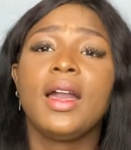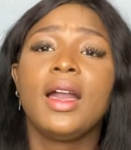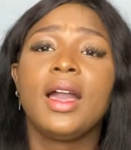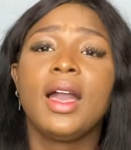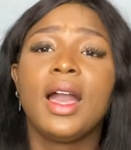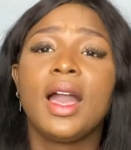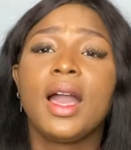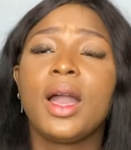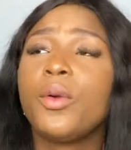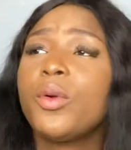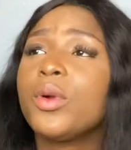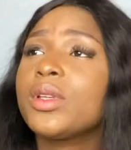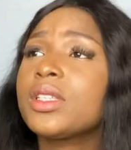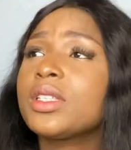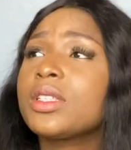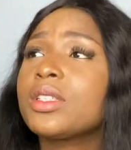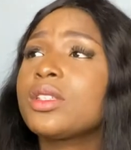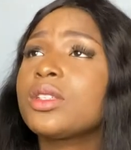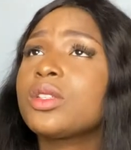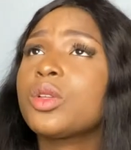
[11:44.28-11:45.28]
I was in
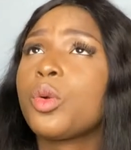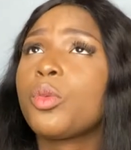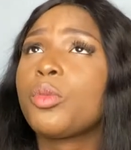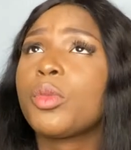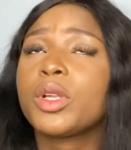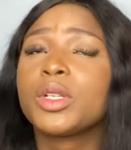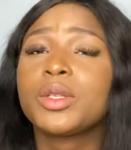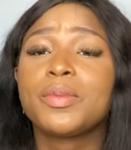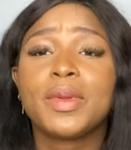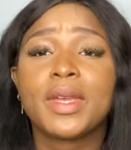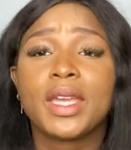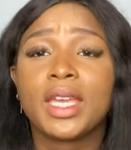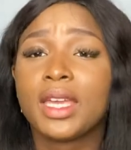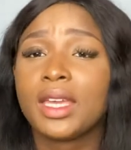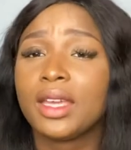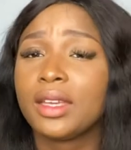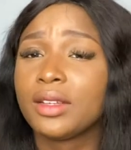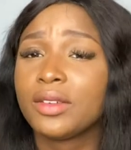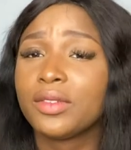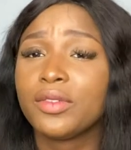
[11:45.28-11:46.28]
so much
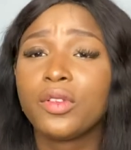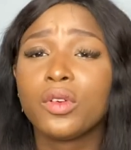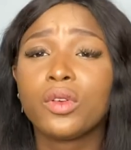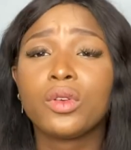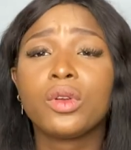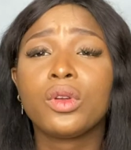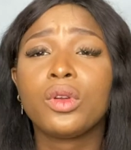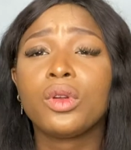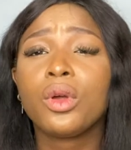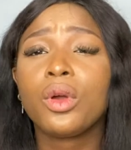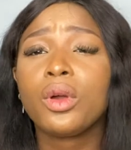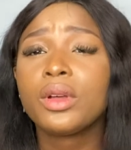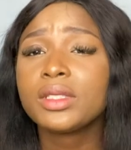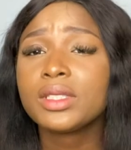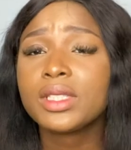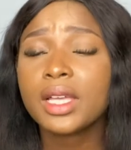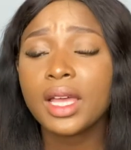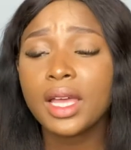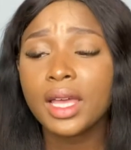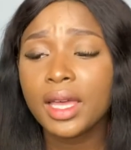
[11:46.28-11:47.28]
pain for a long
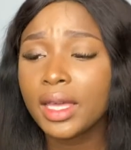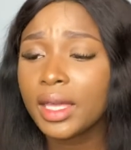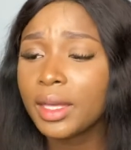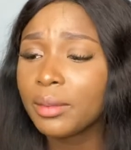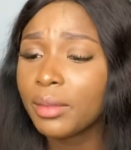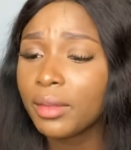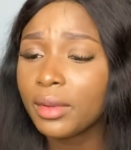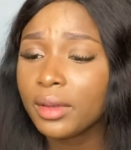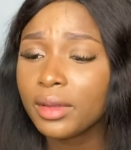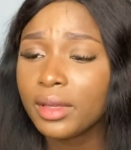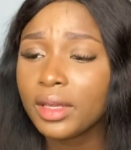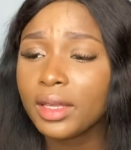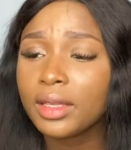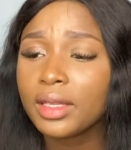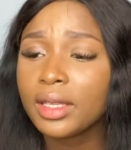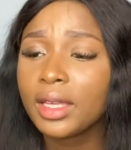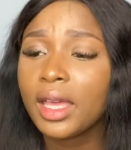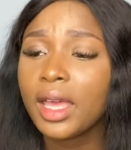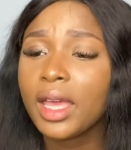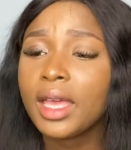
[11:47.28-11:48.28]
time.
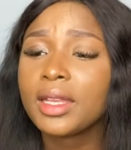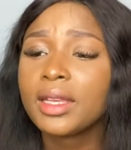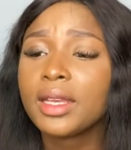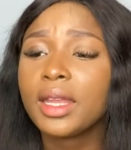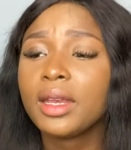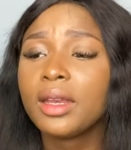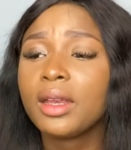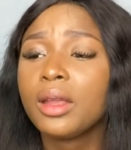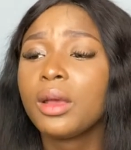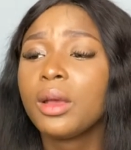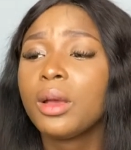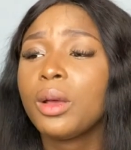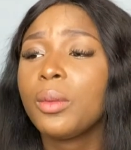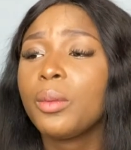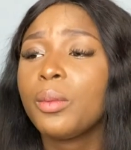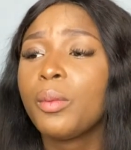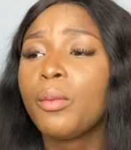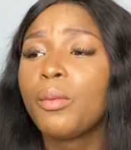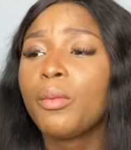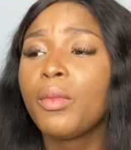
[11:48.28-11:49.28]
And then
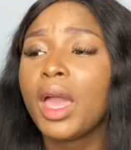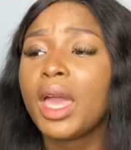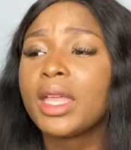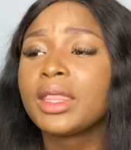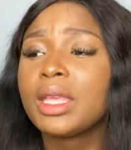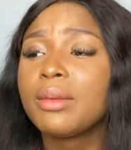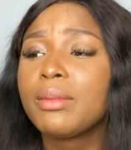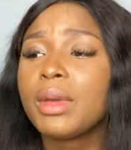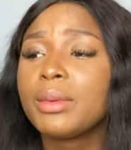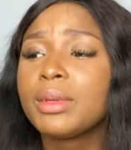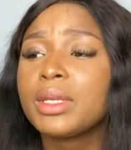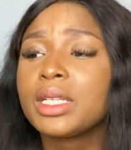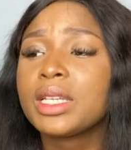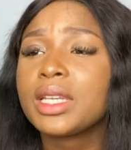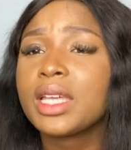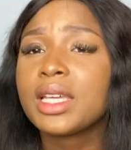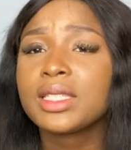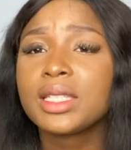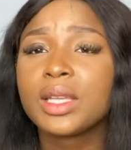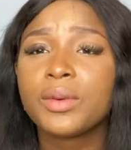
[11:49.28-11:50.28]
I think maybe the
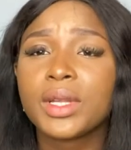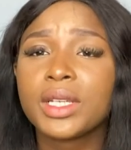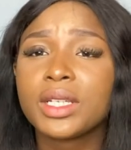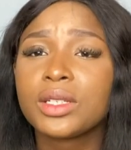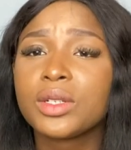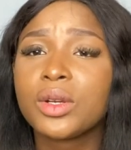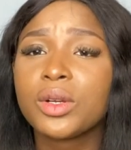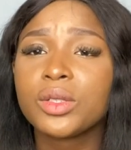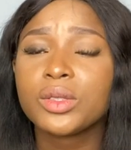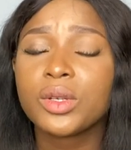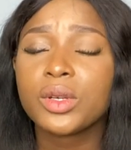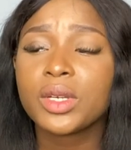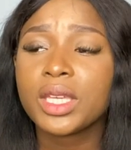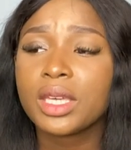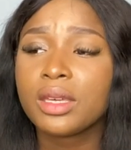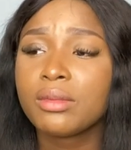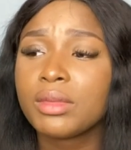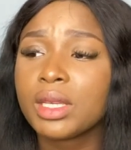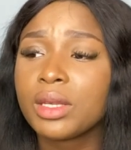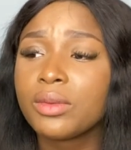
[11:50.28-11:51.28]
next day when the doctor
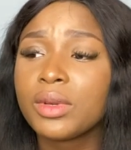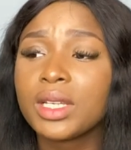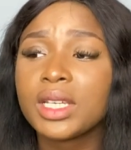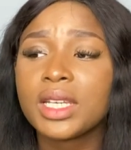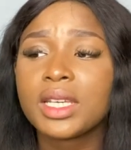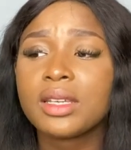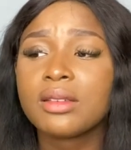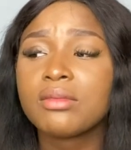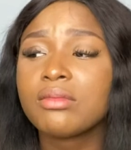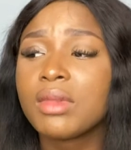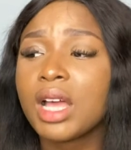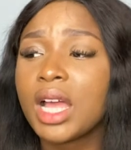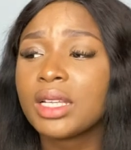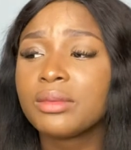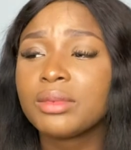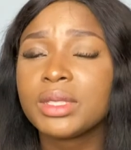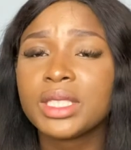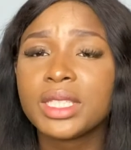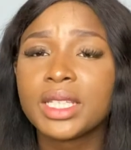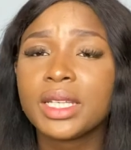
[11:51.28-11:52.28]
came in, when they
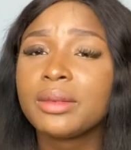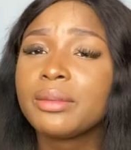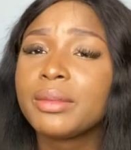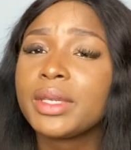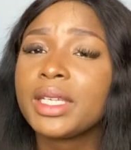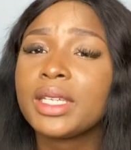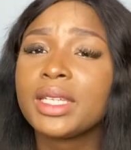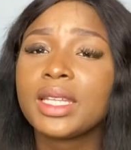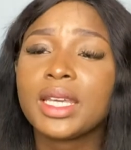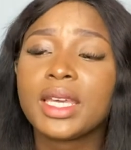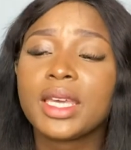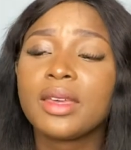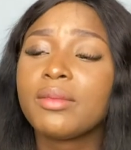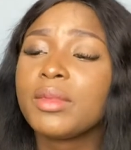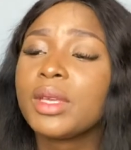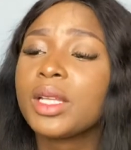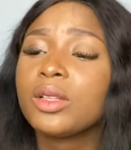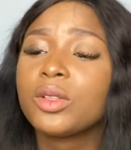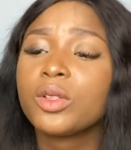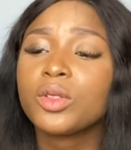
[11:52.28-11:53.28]
admitted me, they gave me
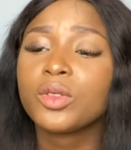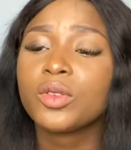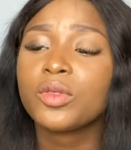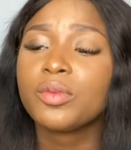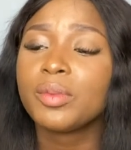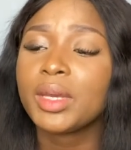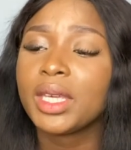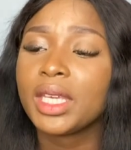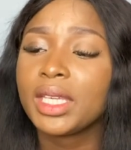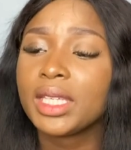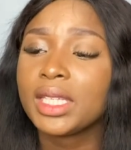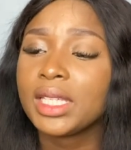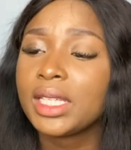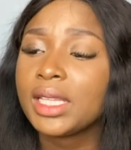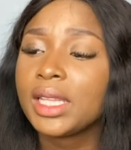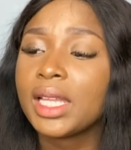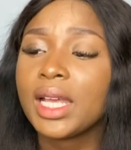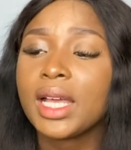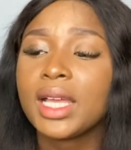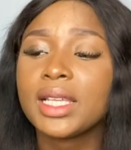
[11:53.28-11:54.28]
a lot of
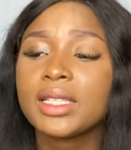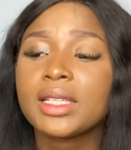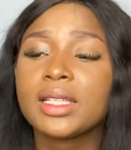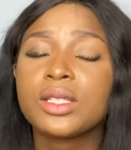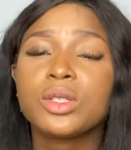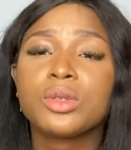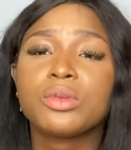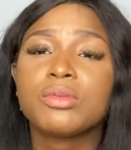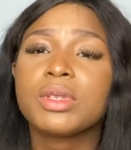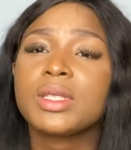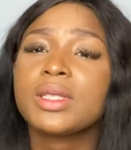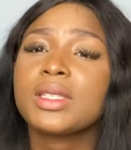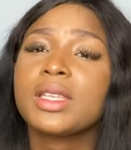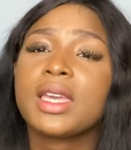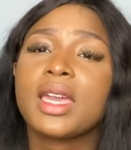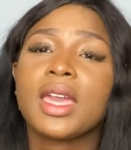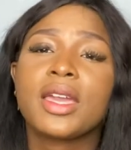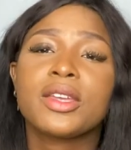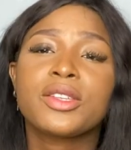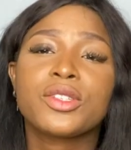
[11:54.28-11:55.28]
painkillers. They took me to the
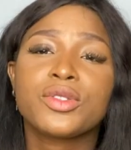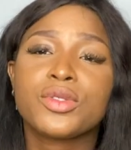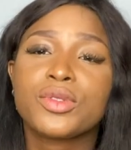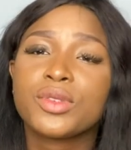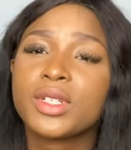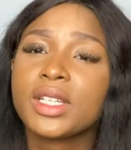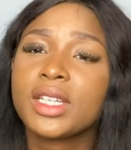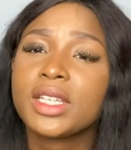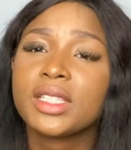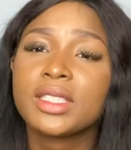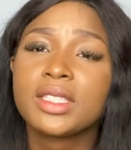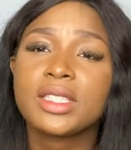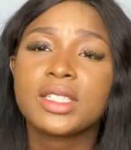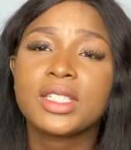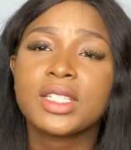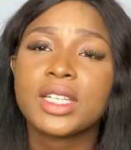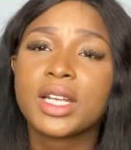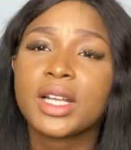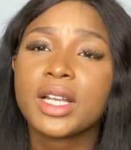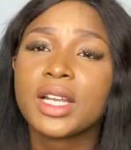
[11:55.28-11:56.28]
x-ray to
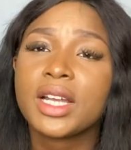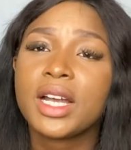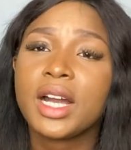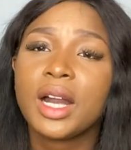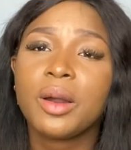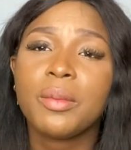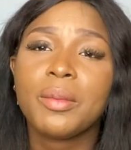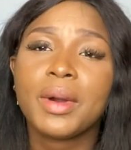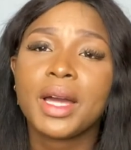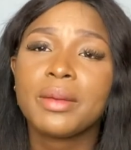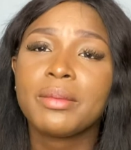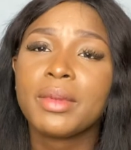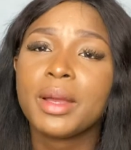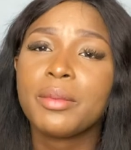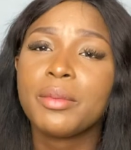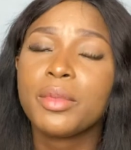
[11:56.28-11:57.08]
check how bad my